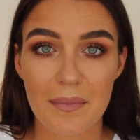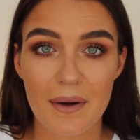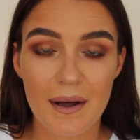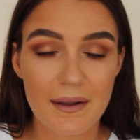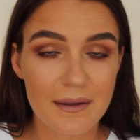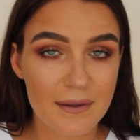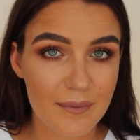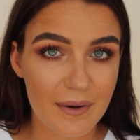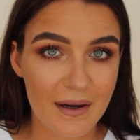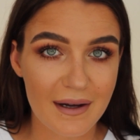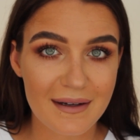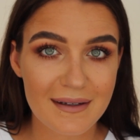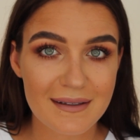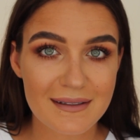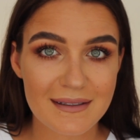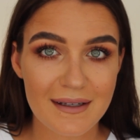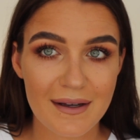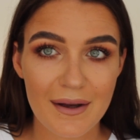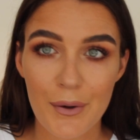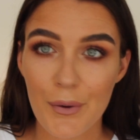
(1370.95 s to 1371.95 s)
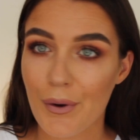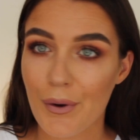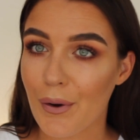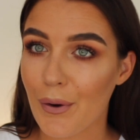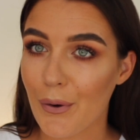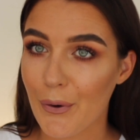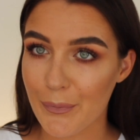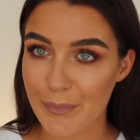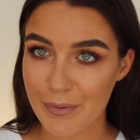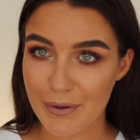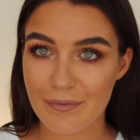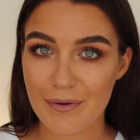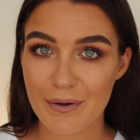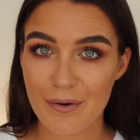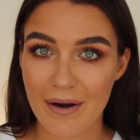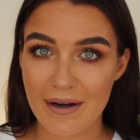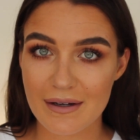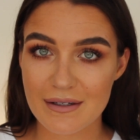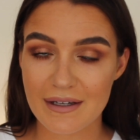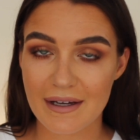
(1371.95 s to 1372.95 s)
But otherwise, I hope you have a
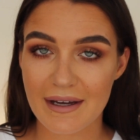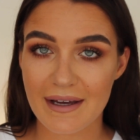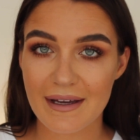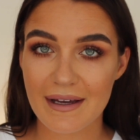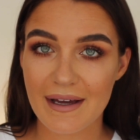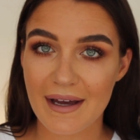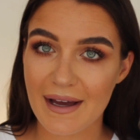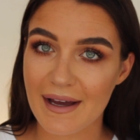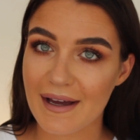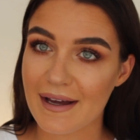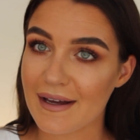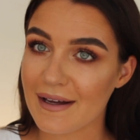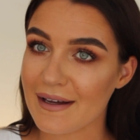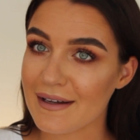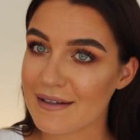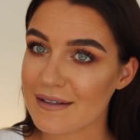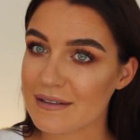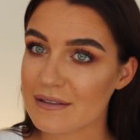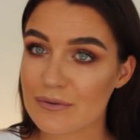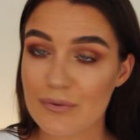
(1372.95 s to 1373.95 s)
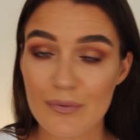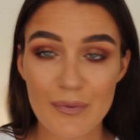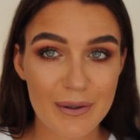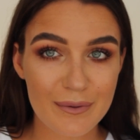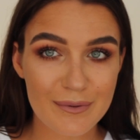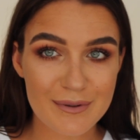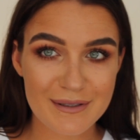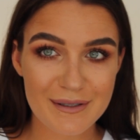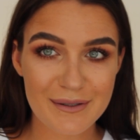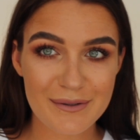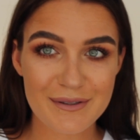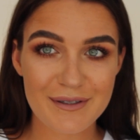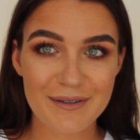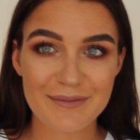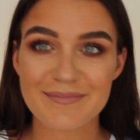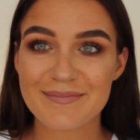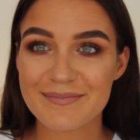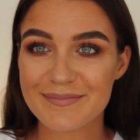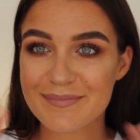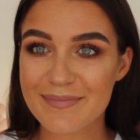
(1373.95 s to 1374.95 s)
great day and we will see you
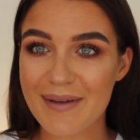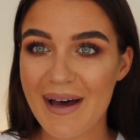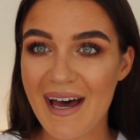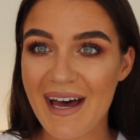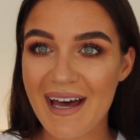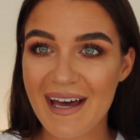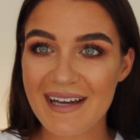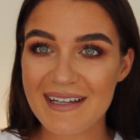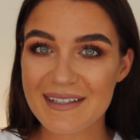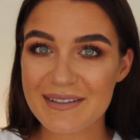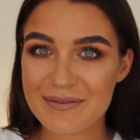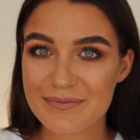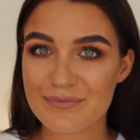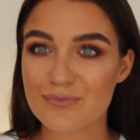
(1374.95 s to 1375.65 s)
soon. Bye!